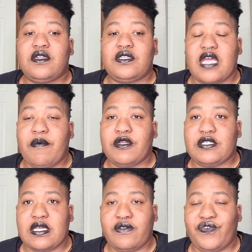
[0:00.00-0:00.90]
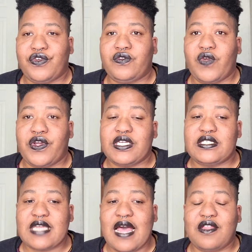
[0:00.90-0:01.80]
Deborah's feels very
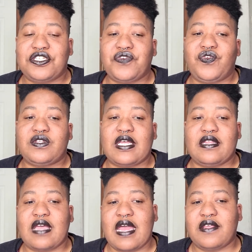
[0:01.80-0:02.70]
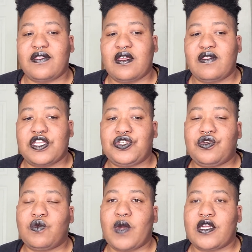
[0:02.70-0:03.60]
stylish. It feels like the kind of thing that you
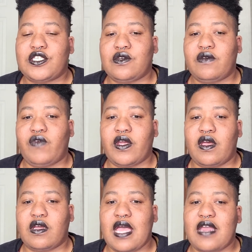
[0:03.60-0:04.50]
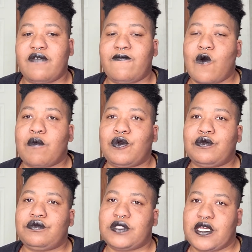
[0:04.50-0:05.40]
could wear to a kind of formal
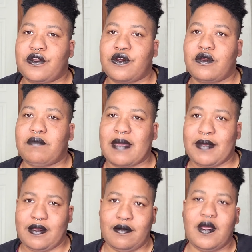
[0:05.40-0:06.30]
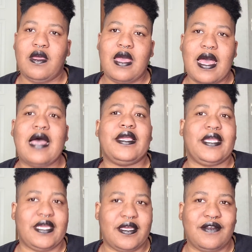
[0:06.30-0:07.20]
dinner, maybe
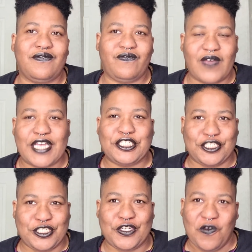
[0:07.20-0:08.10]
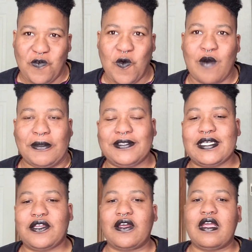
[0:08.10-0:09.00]
high-end fashion show formal
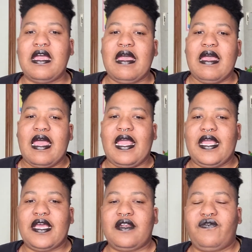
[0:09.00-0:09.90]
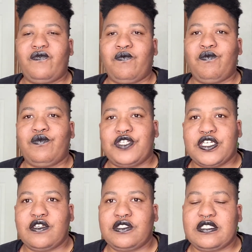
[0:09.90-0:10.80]
dinner. And
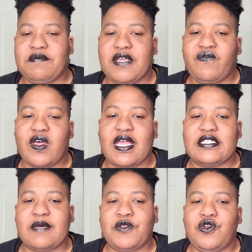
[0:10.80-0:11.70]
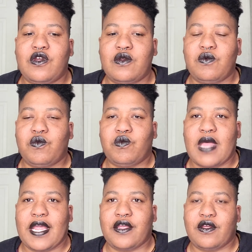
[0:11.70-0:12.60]
Jill's to me felt like something you could
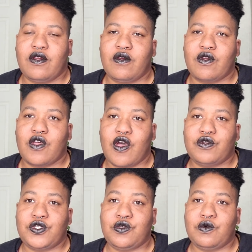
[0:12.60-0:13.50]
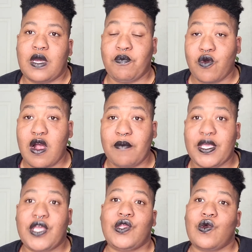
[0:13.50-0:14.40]
like go to a prom
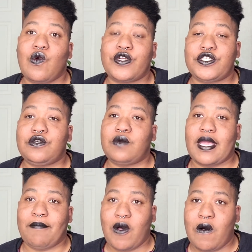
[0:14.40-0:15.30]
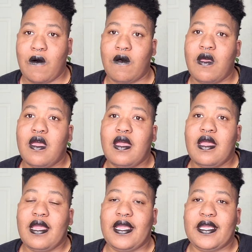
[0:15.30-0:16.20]
in or to a ball
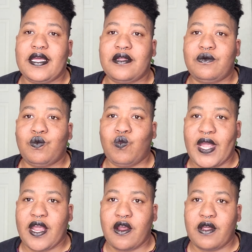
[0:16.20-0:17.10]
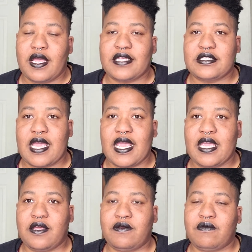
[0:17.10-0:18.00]
and wear as
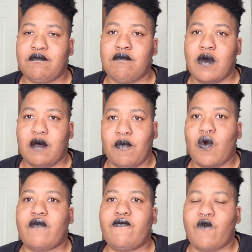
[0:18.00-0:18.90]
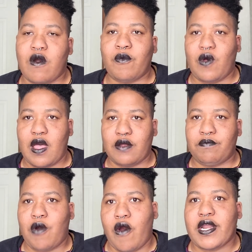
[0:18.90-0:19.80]
a more formal
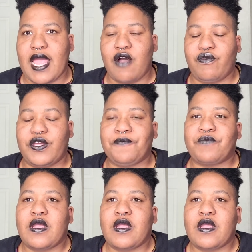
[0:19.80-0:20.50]
party outfit.